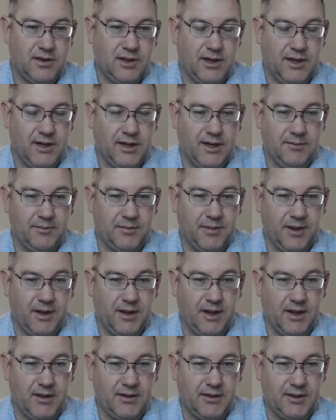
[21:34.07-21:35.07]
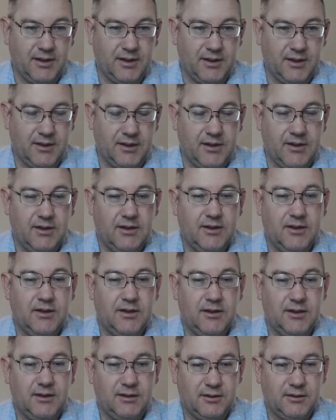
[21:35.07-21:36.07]
And then,
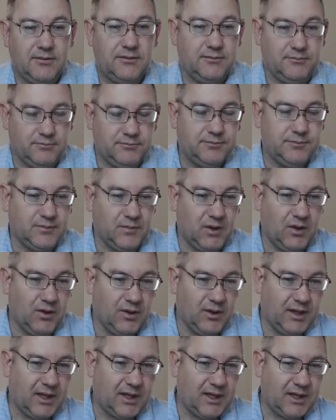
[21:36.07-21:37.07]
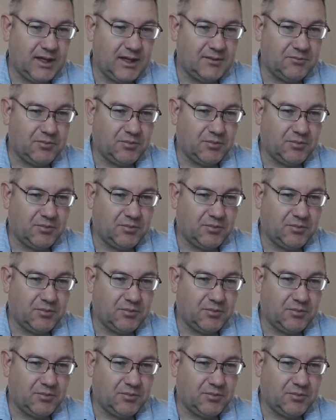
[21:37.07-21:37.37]
again,